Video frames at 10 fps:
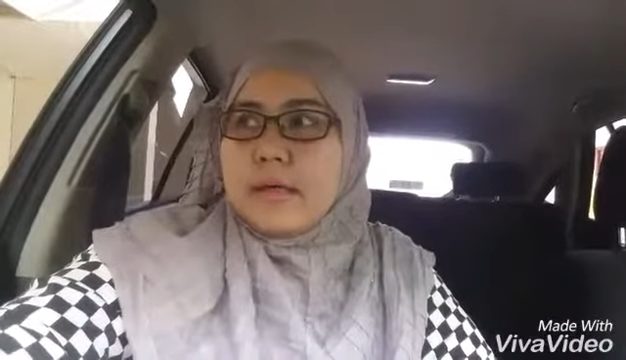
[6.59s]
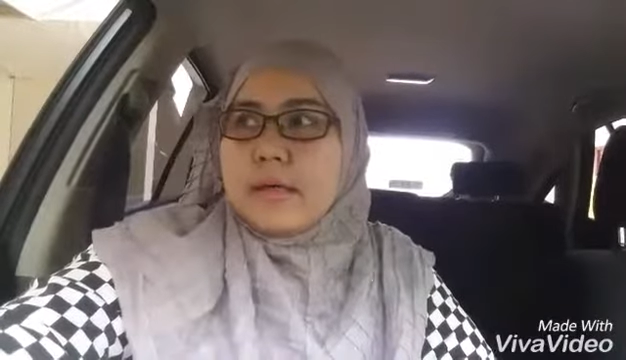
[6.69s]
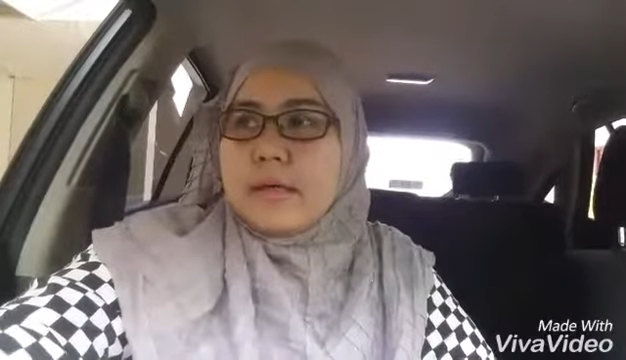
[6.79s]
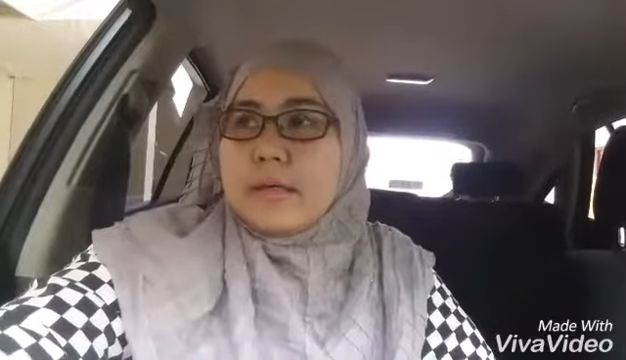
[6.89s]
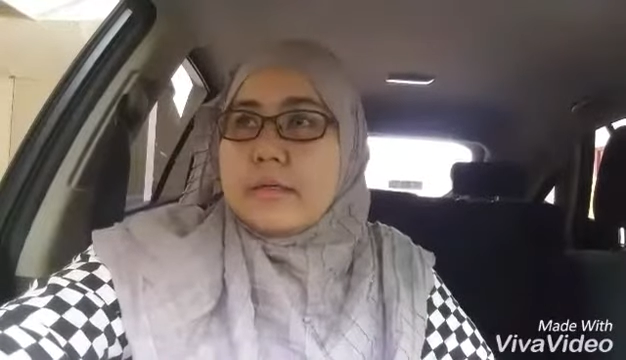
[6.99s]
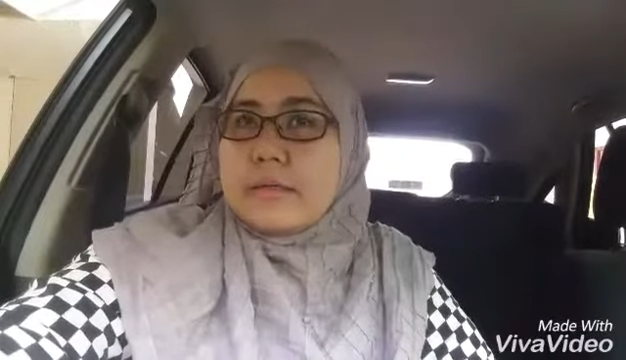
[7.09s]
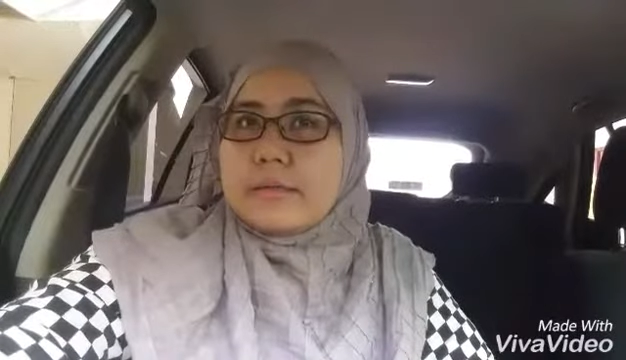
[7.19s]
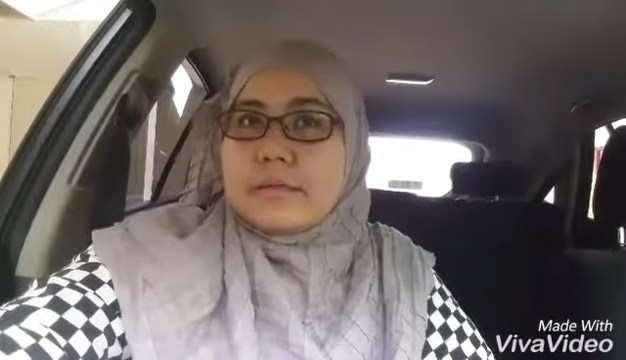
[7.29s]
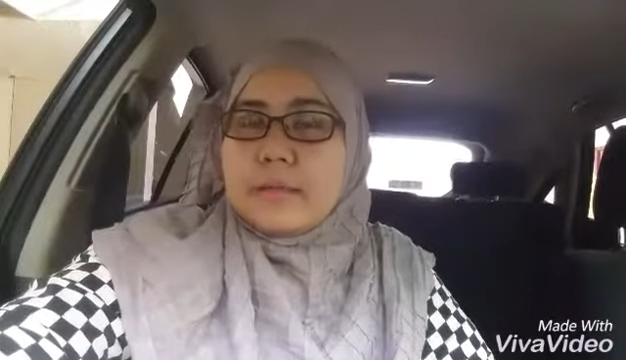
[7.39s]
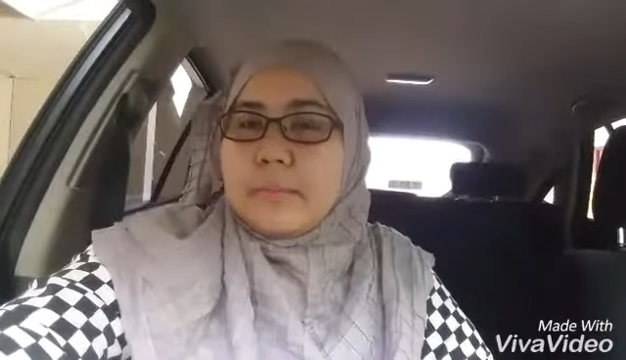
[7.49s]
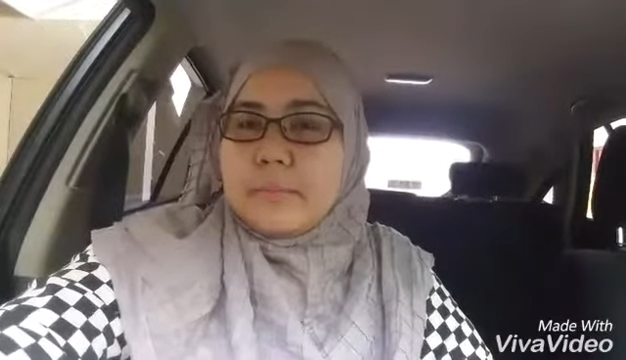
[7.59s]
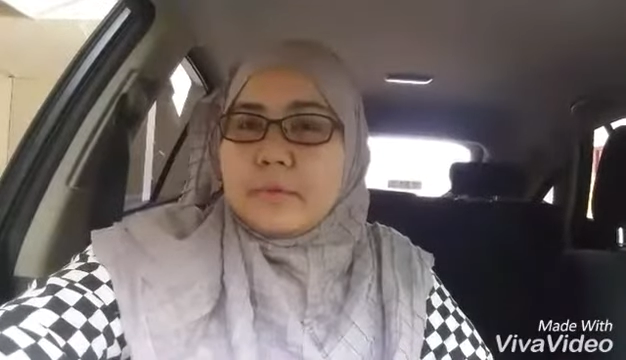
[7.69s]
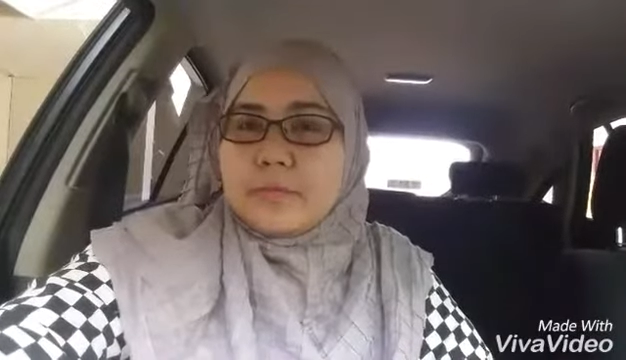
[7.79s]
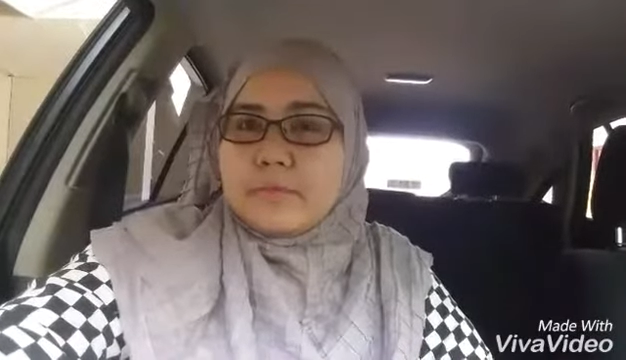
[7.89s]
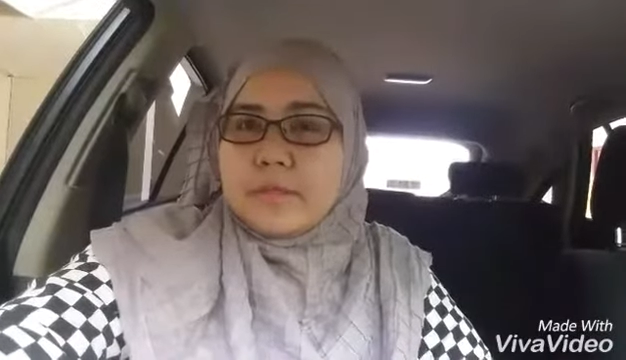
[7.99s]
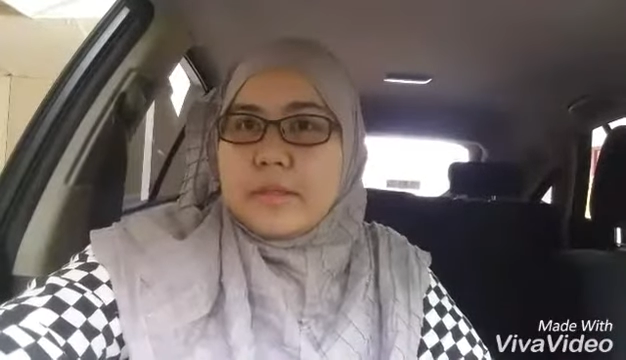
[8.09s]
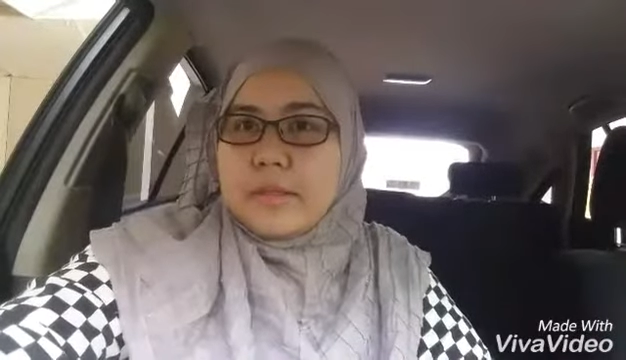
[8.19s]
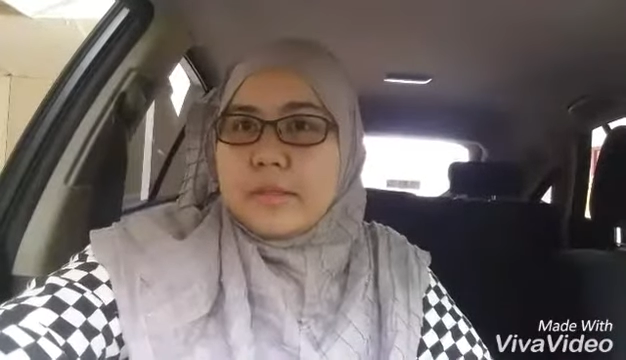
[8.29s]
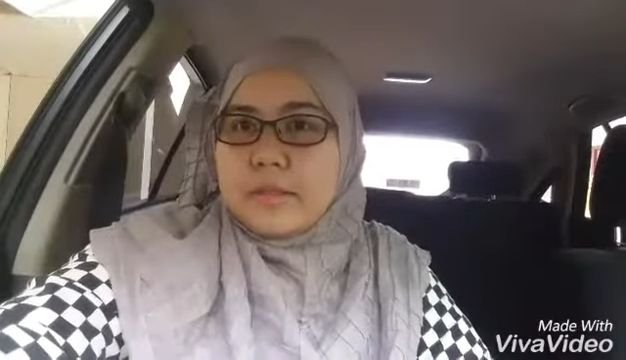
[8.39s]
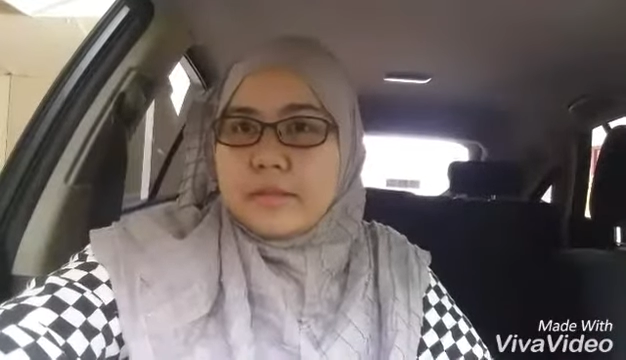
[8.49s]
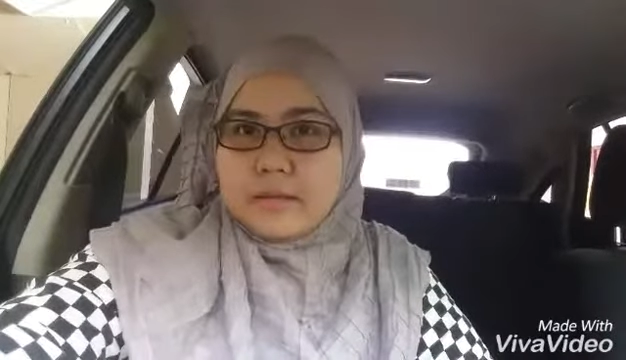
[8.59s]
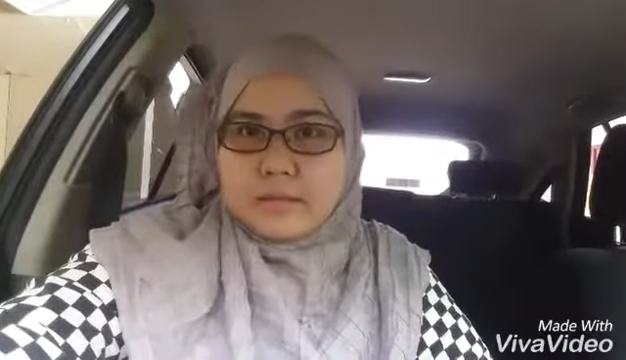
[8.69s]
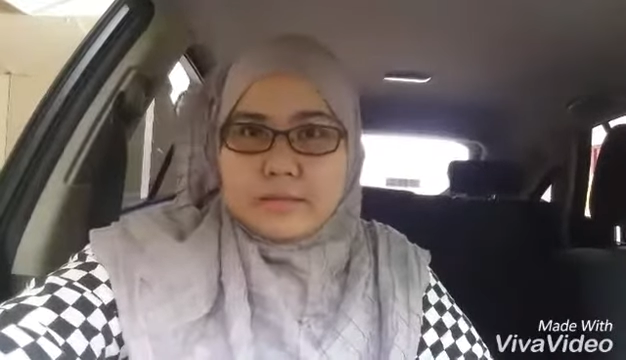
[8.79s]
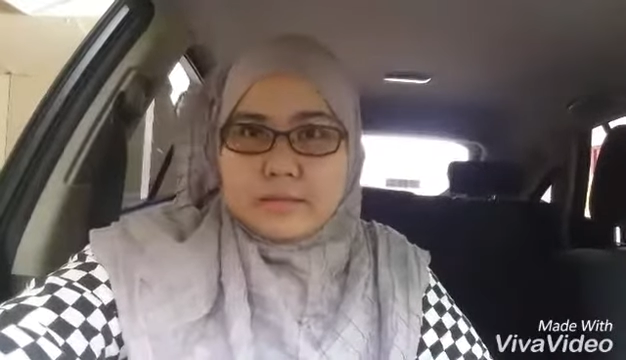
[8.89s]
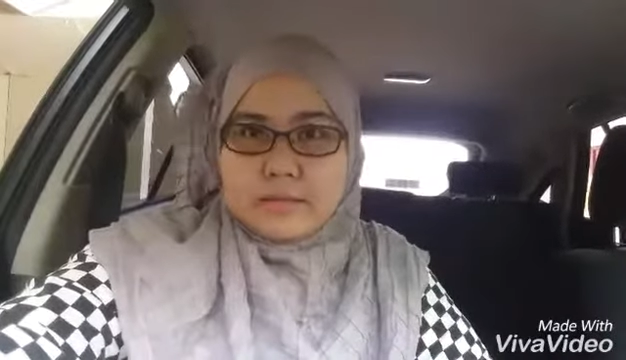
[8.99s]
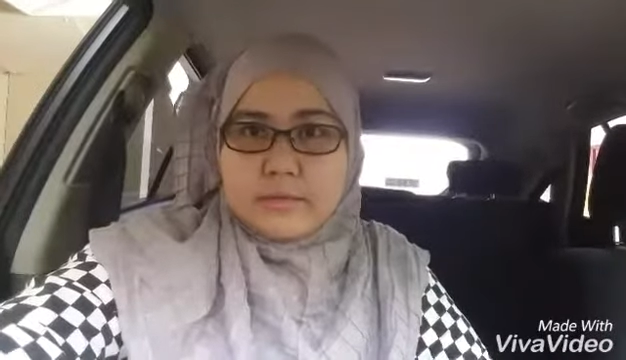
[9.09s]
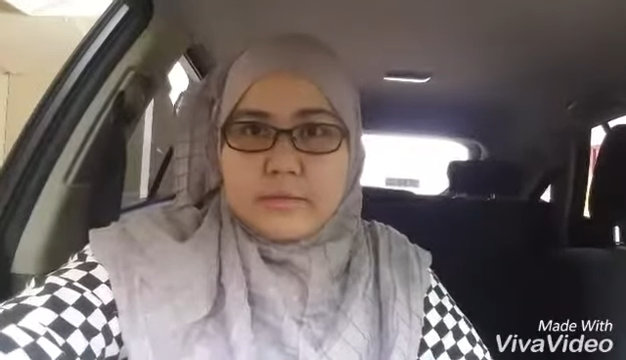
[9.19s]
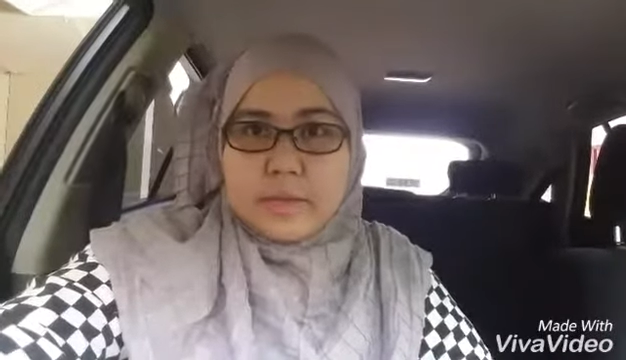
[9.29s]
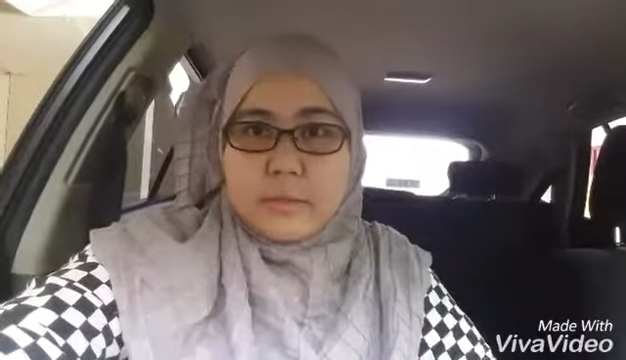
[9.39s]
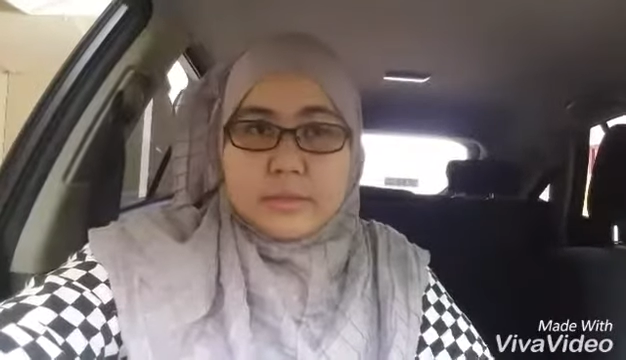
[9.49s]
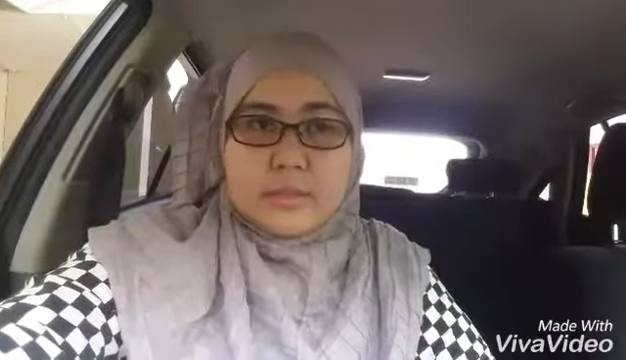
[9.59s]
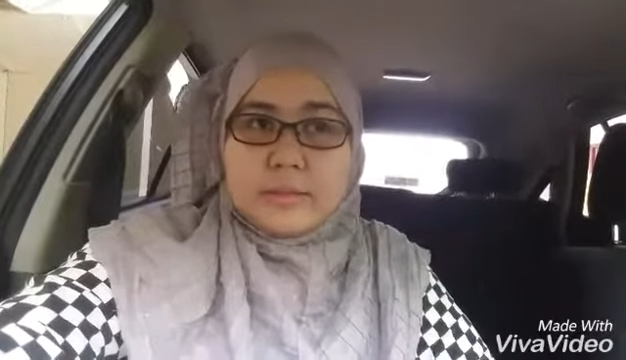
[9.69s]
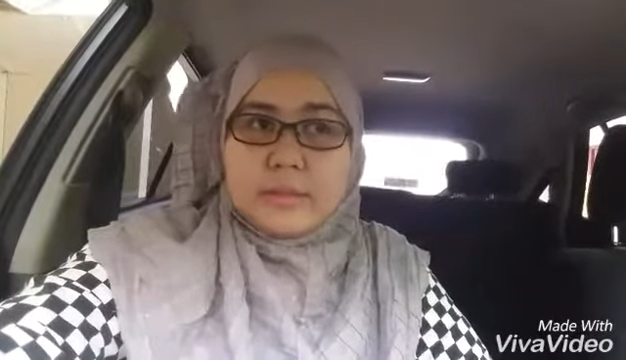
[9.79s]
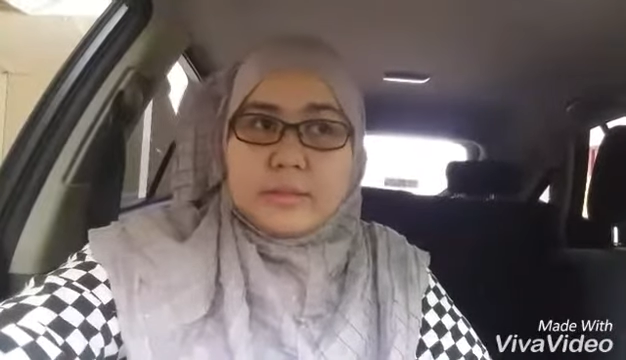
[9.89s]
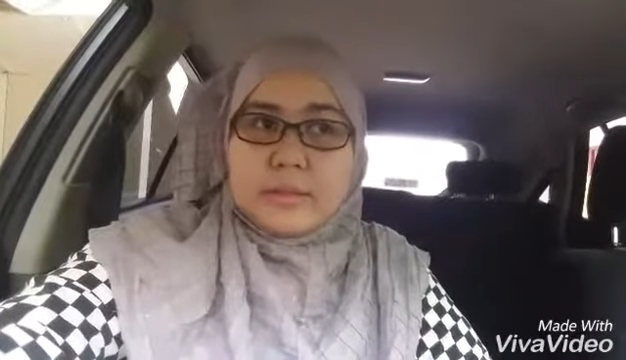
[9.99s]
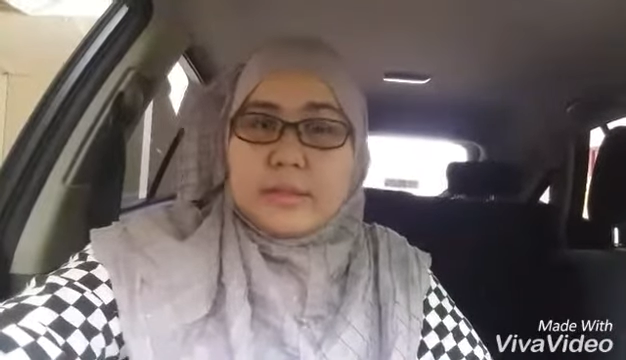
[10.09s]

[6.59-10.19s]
I slept most of the day, and then if I'm not sleeping,